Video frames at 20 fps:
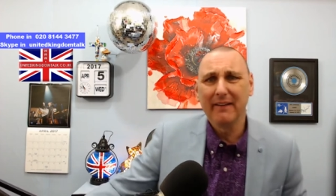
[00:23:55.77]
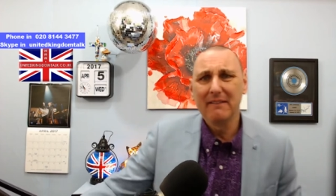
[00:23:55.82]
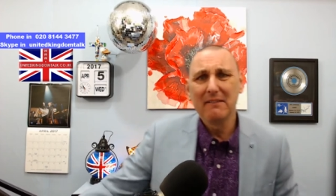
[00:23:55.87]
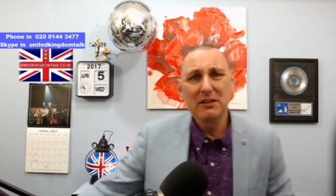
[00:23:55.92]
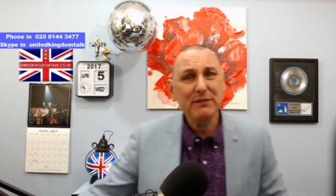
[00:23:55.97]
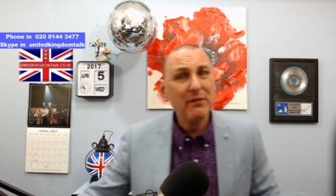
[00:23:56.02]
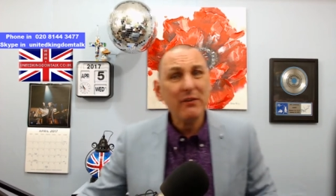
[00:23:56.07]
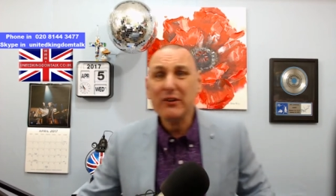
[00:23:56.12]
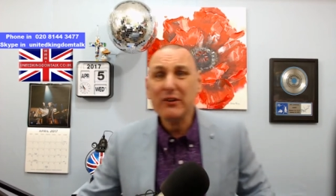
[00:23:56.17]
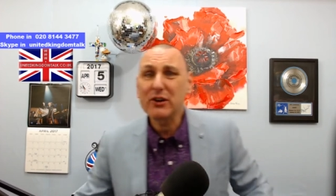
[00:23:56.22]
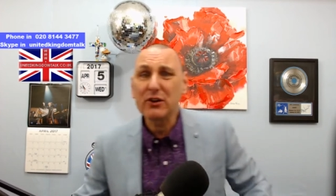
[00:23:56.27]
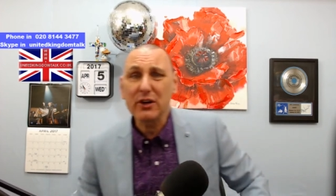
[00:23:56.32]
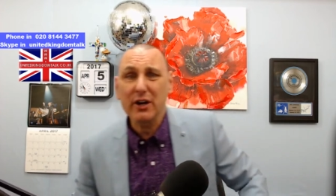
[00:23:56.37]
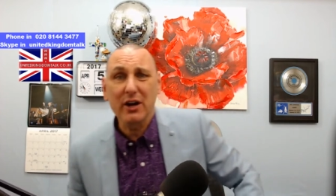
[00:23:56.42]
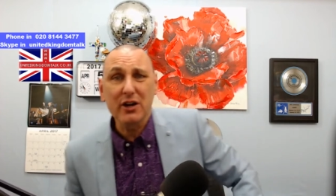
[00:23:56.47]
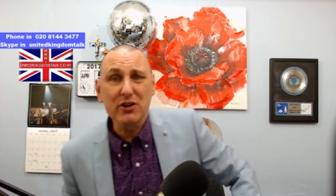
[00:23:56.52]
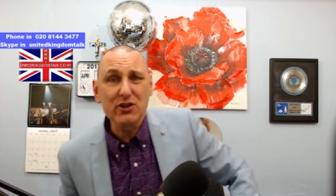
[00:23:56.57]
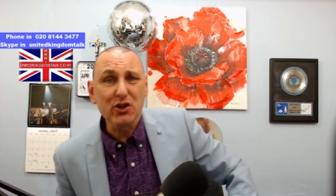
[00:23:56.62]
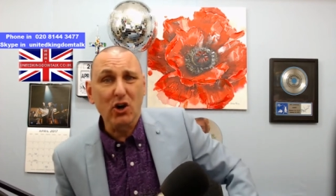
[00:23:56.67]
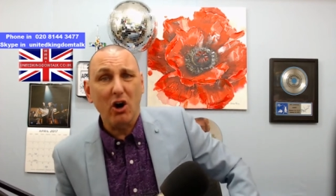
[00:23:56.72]
She's very good at
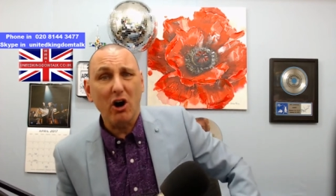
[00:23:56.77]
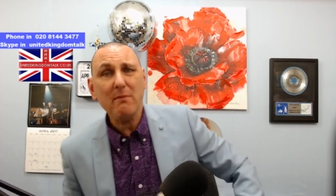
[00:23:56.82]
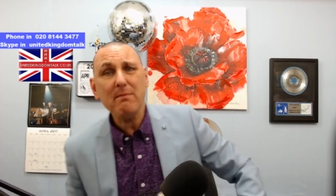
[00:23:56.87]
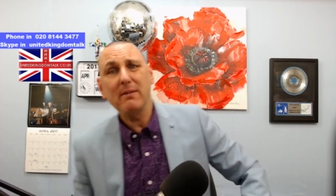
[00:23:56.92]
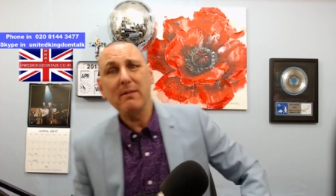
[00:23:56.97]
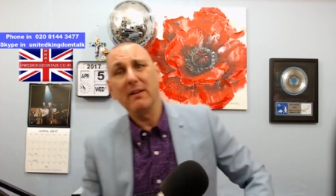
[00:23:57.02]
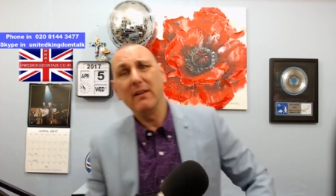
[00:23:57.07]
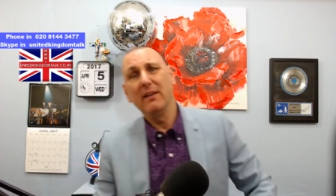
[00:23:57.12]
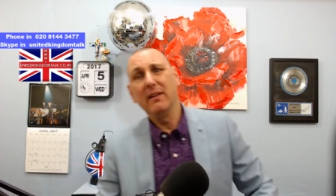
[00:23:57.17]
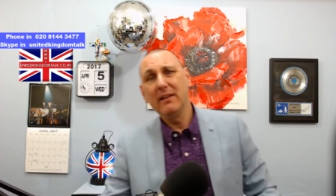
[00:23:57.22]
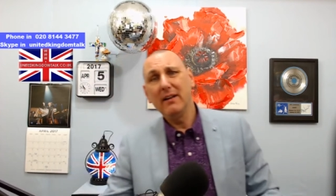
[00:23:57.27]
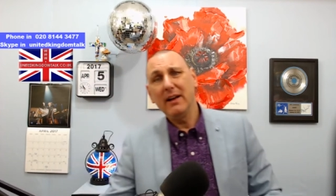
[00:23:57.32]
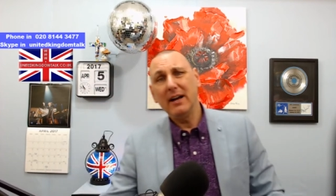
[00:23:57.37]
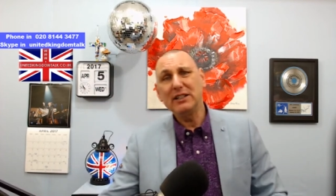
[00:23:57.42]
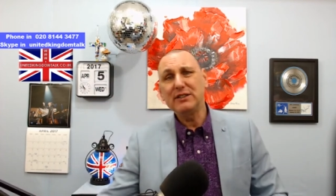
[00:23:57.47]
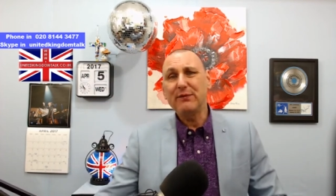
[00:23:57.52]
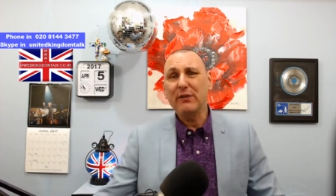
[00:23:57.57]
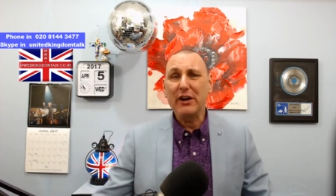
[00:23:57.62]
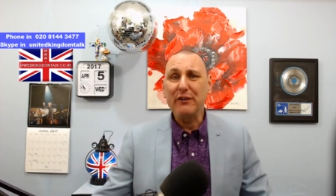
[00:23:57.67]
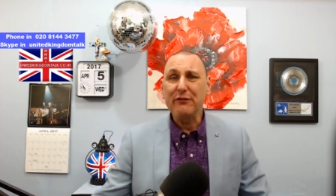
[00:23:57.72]
her job. She's
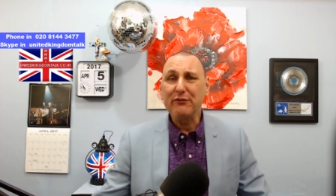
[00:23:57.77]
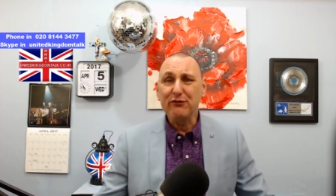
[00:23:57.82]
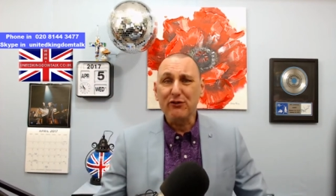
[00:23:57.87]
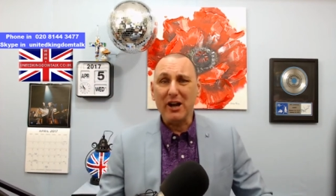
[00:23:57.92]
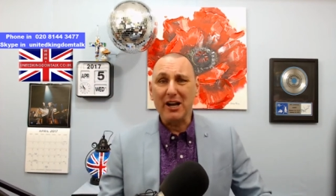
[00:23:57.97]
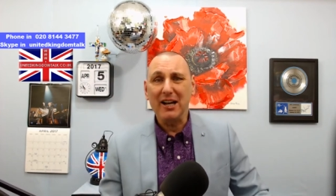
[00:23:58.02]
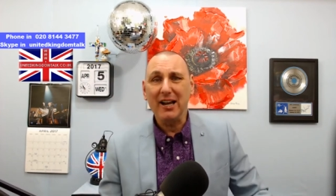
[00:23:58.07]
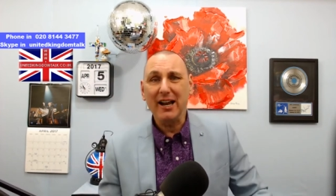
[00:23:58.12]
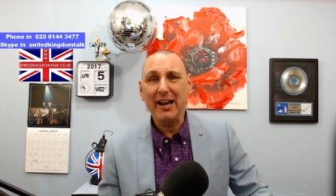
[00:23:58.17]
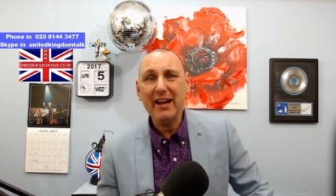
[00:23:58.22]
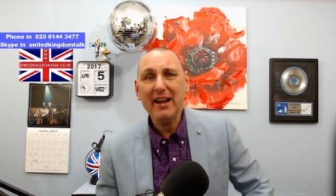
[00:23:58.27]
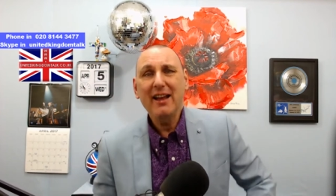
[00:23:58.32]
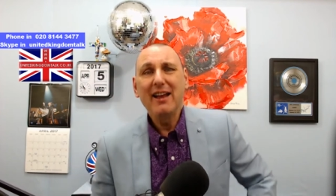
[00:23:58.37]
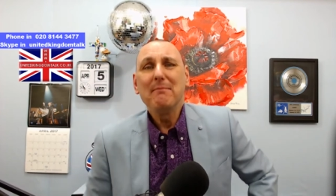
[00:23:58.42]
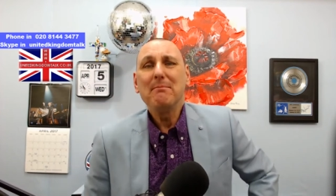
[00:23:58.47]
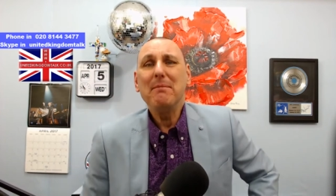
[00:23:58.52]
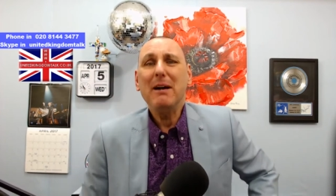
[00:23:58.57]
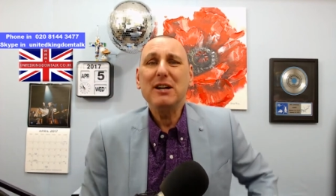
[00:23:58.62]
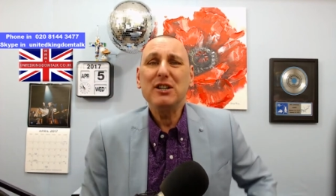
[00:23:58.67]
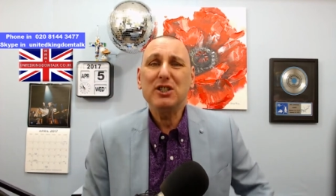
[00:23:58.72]
very friendly,
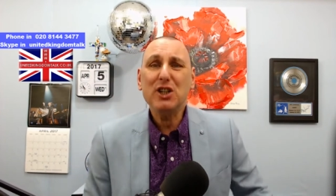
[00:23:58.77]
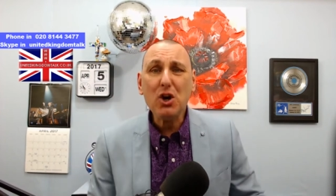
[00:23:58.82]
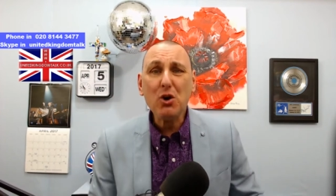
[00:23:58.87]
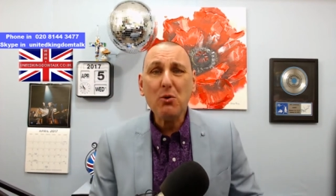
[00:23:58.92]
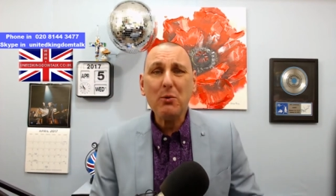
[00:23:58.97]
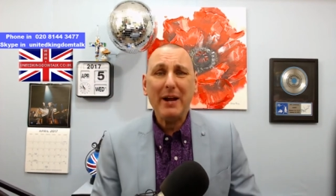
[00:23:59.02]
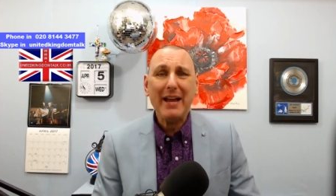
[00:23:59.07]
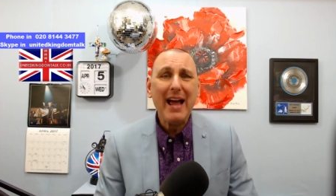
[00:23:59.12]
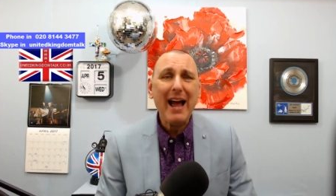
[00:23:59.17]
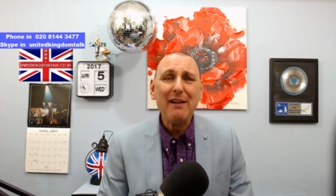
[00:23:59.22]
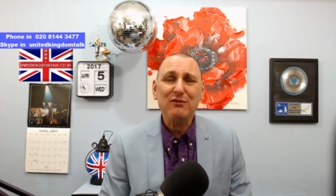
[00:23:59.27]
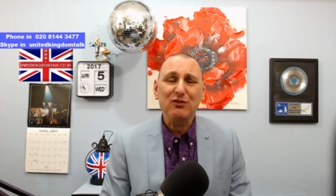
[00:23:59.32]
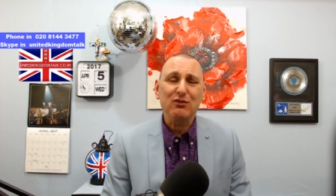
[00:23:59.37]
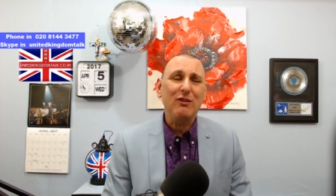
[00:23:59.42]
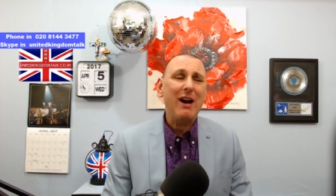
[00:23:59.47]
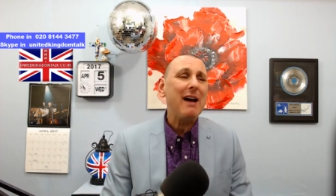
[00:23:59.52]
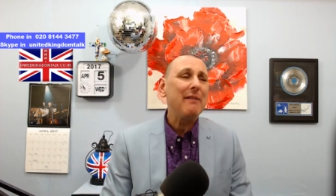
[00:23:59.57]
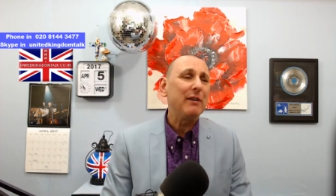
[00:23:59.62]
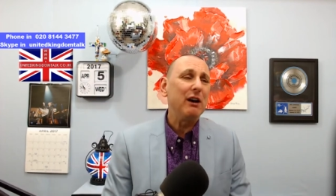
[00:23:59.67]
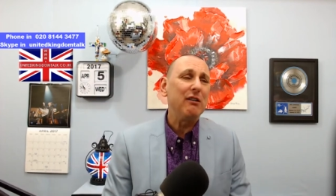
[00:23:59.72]
but do we have to
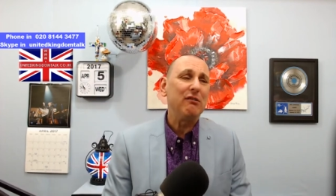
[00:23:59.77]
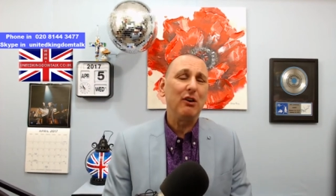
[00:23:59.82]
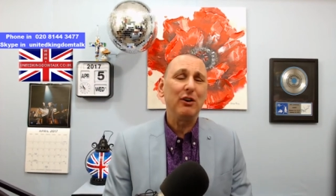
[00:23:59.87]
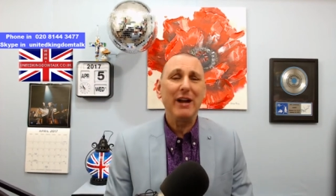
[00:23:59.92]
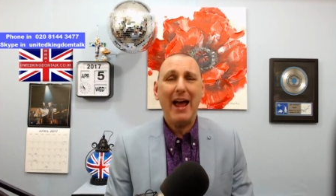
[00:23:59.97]
have her on